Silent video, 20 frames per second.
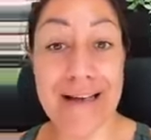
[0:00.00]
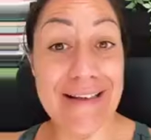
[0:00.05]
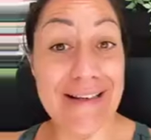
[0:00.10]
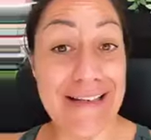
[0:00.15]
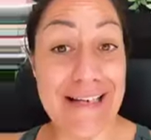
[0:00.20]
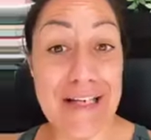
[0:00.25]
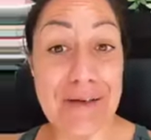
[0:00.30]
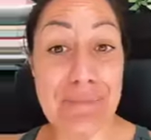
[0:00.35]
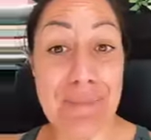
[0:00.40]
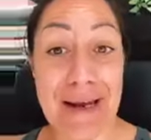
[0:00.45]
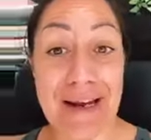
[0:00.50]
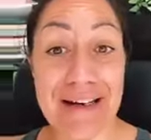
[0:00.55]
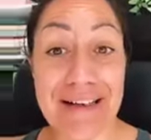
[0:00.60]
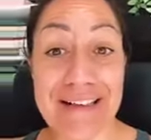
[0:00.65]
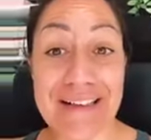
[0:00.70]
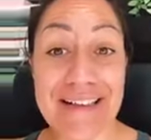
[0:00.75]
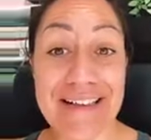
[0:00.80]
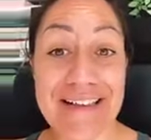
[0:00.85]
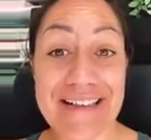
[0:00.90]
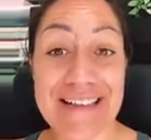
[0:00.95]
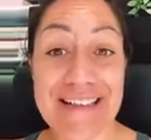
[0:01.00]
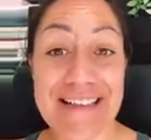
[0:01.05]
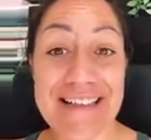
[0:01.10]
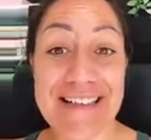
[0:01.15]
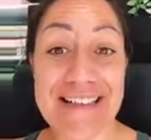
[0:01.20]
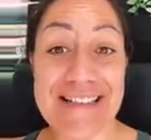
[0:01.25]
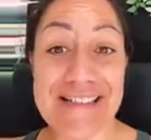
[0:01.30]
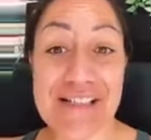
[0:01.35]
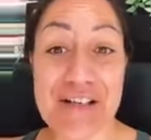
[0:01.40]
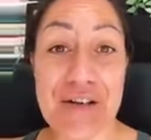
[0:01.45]
lead magnet
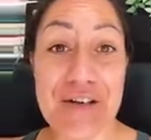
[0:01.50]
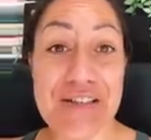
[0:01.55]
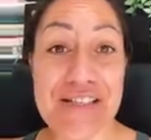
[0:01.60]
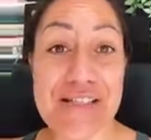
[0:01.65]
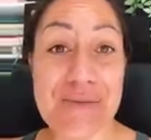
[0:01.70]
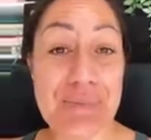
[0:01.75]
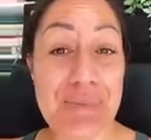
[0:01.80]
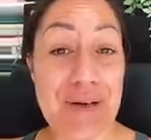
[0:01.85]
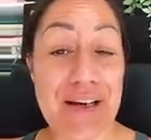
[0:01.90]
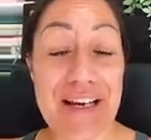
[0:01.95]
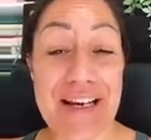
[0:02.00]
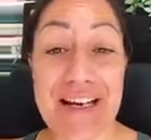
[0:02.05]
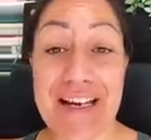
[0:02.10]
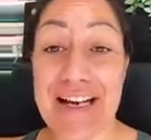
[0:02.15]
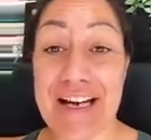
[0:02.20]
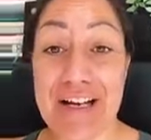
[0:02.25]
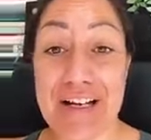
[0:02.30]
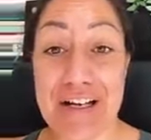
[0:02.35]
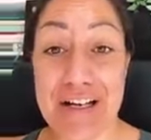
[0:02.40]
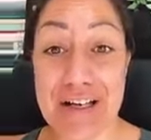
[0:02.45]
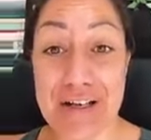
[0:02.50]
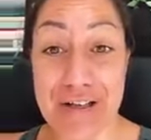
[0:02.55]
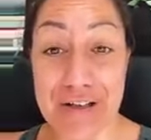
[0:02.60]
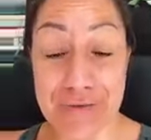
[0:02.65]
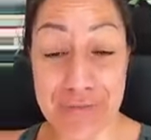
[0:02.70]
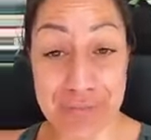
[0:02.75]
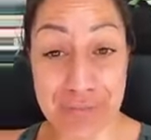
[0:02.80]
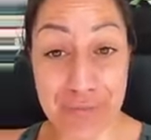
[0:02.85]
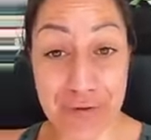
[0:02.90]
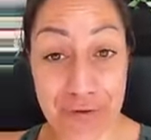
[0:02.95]
is going to be
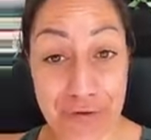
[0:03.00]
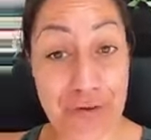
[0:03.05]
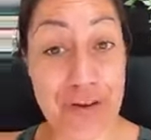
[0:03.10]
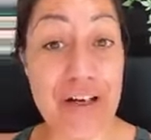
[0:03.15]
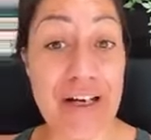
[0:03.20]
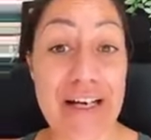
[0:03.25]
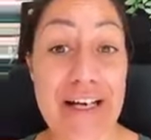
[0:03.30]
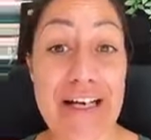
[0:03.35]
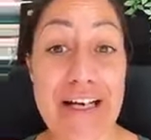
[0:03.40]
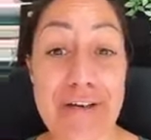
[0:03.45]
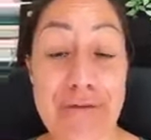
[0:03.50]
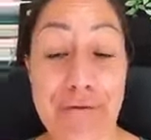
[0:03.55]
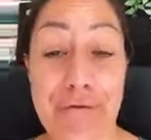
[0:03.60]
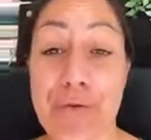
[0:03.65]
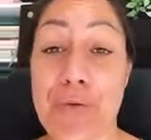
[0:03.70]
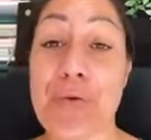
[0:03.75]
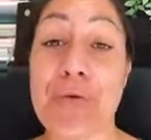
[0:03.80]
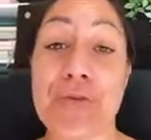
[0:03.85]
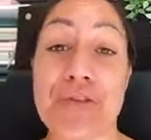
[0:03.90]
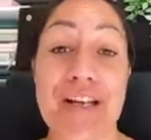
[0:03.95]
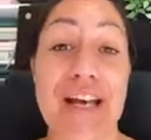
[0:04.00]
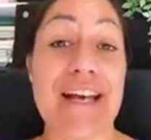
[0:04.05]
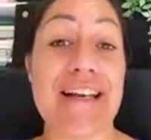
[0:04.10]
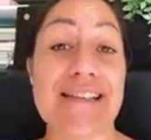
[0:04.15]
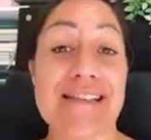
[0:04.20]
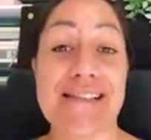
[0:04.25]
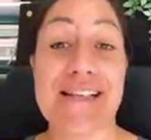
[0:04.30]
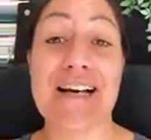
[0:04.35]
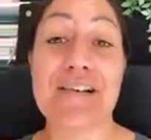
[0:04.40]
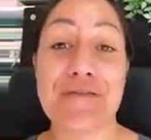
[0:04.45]
a free
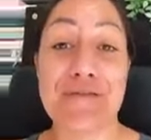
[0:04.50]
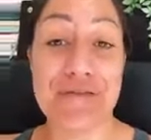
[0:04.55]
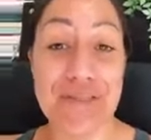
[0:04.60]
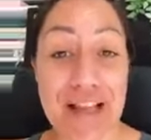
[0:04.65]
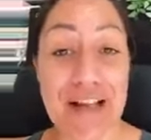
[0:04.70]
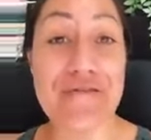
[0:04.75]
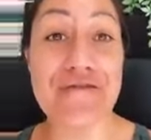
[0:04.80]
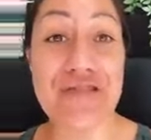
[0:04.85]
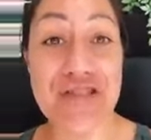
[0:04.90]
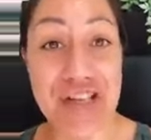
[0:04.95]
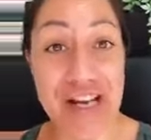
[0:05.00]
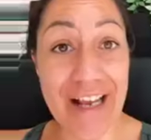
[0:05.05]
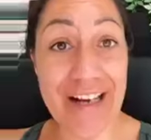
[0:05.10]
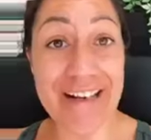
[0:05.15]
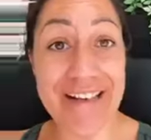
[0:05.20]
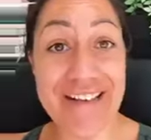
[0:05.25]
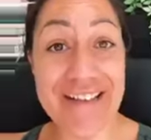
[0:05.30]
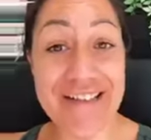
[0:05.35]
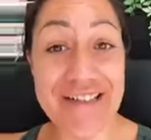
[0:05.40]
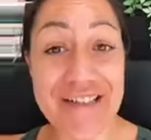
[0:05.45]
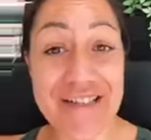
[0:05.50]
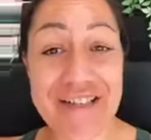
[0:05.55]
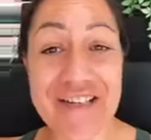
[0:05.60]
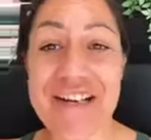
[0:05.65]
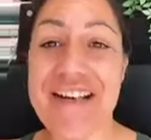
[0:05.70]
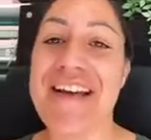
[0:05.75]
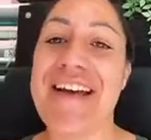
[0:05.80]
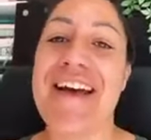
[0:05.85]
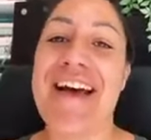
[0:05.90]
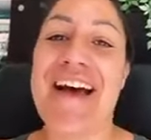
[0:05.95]
4-day self-love challenge.
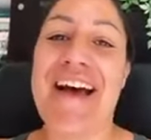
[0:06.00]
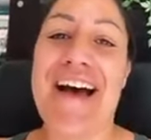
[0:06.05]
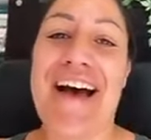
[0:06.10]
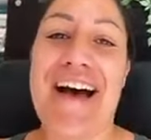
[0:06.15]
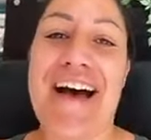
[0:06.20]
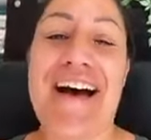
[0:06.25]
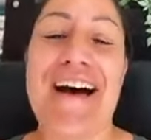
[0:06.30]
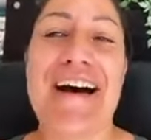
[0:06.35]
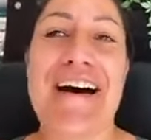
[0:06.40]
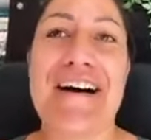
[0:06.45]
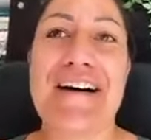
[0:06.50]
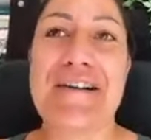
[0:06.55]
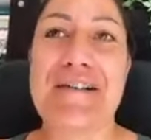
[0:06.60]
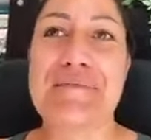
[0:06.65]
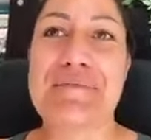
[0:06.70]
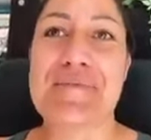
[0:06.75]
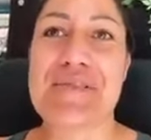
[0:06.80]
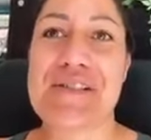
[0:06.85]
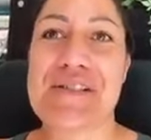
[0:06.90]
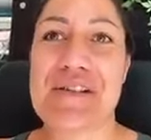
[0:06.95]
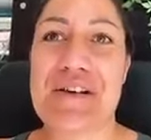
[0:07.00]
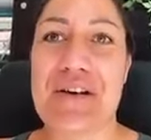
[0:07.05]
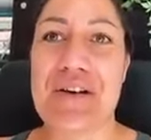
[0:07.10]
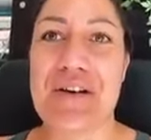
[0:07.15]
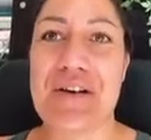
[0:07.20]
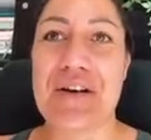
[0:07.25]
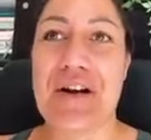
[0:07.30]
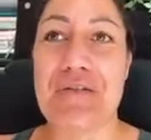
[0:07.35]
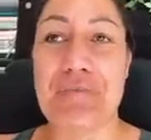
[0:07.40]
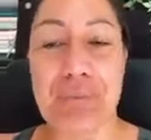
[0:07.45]
So
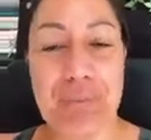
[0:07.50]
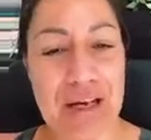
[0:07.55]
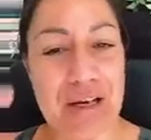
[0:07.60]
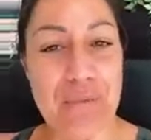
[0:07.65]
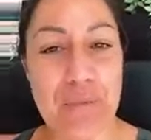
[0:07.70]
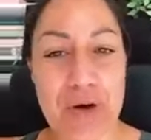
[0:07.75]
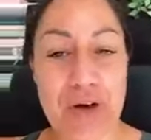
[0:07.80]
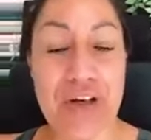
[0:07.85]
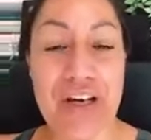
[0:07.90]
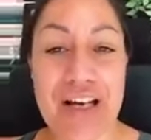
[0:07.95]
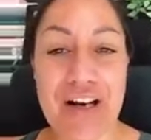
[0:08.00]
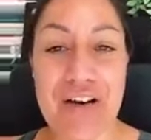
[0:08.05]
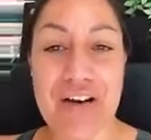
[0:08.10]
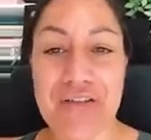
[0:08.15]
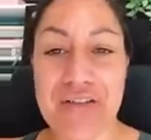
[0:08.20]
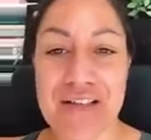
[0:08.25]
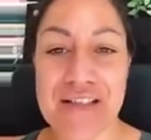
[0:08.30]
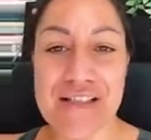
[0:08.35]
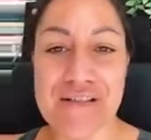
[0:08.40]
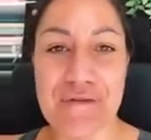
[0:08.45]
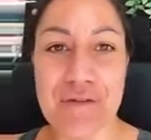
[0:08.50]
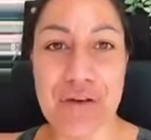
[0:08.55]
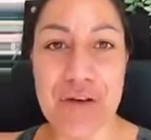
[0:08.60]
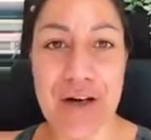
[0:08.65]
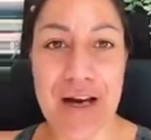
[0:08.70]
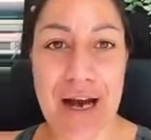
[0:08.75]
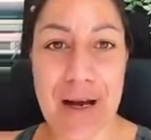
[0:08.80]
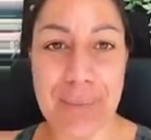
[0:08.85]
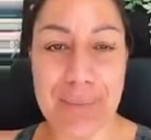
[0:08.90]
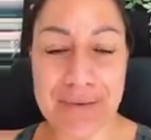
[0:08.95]
I've been working on this for
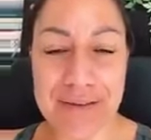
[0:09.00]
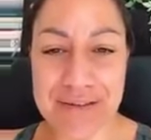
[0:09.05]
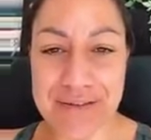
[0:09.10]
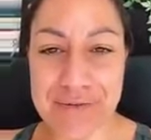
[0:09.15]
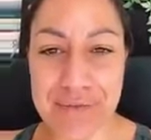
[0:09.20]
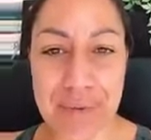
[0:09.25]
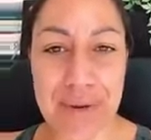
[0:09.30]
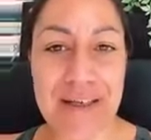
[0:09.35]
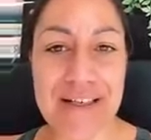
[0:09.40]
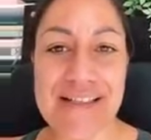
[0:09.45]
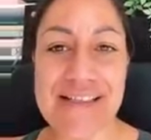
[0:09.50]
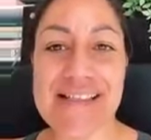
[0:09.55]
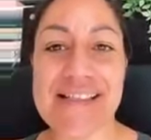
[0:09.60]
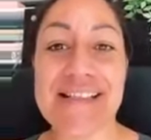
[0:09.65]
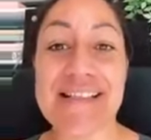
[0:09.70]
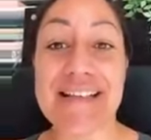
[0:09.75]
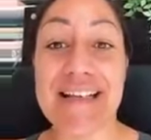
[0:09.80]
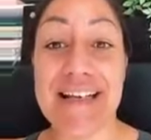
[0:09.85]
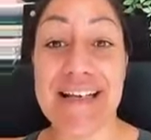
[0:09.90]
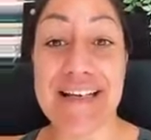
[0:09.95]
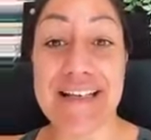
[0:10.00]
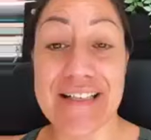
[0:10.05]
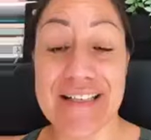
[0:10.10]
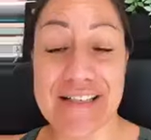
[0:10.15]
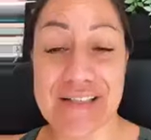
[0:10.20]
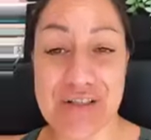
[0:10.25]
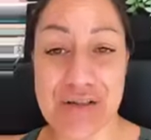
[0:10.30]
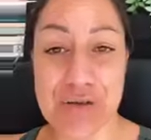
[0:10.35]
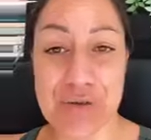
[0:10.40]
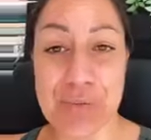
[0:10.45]
a couple of weeks to lead
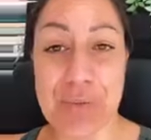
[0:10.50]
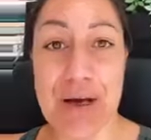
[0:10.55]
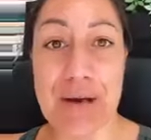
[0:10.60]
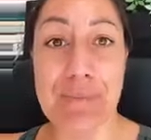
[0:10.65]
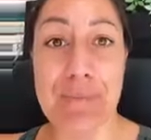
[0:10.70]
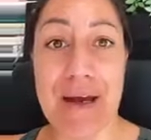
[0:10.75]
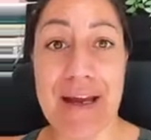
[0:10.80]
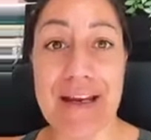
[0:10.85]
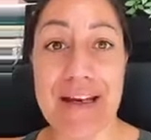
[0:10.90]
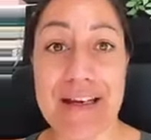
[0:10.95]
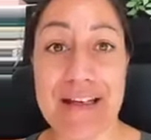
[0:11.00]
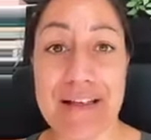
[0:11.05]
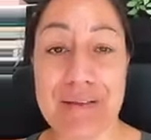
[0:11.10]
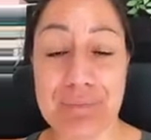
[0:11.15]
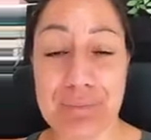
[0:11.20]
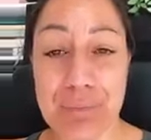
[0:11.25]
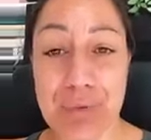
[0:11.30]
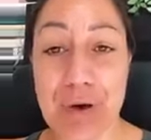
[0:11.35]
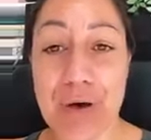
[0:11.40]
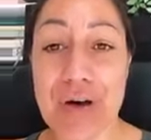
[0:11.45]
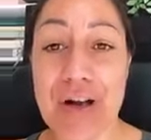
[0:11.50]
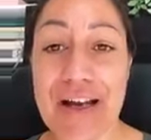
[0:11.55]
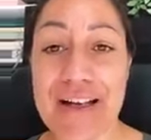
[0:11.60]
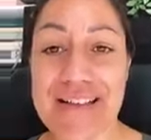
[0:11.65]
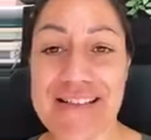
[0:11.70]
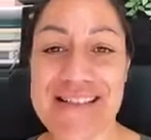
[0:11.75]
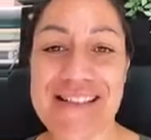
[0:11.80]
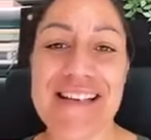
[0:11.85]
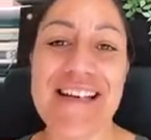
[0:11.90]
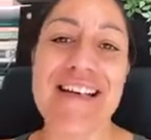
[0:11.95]
into my main
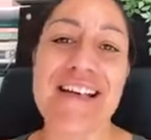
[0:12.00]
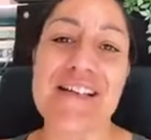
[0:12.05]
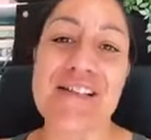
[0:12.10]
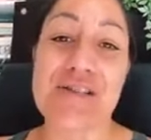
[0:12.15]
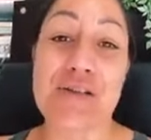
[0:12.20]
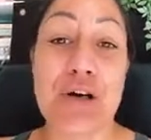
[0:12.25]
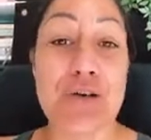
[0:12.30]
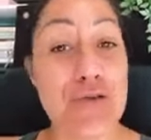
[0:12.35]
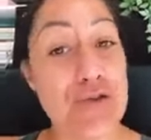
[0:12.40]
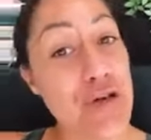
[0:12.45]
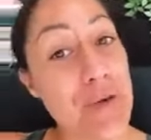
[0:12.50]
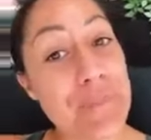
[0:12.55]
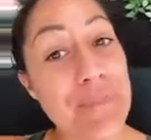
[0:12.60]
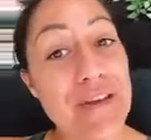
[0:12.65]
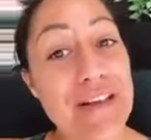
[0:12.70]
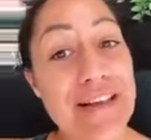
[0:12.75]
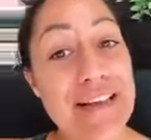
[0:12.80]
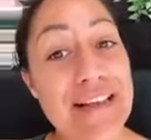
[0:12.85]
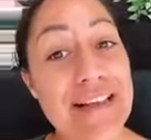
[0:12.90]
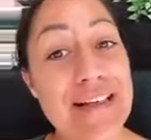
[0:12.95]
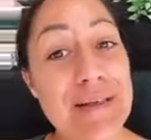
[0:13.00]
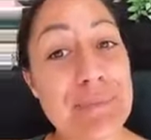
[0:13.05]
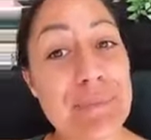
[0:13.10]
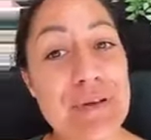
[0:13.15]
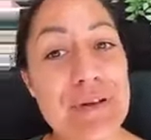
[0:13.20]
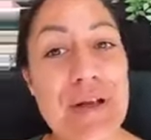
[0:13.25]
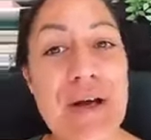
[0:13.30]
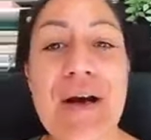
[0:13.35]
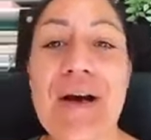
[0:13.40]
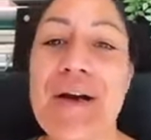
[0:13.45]
product. So I'll drop the link
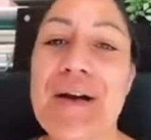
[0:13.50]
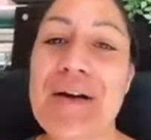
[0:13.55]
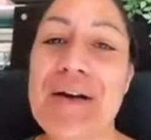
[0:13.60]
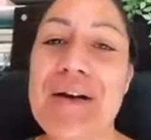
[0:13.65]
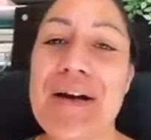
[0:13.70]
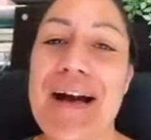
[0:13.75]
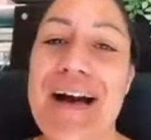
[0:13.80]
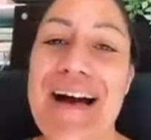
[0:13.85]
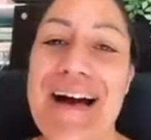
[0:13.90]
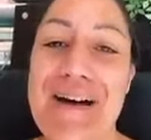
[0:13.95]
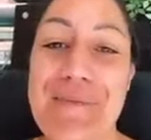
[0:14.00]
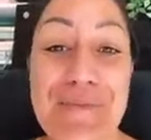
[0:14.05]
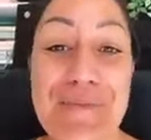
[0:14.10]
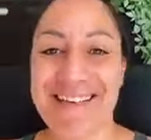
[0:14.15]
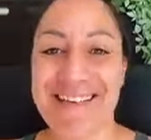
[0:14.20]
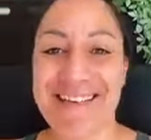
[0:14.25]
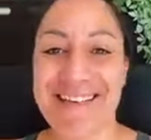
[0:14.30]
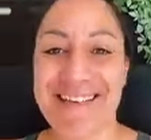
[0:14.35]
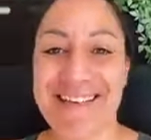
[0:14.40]
below.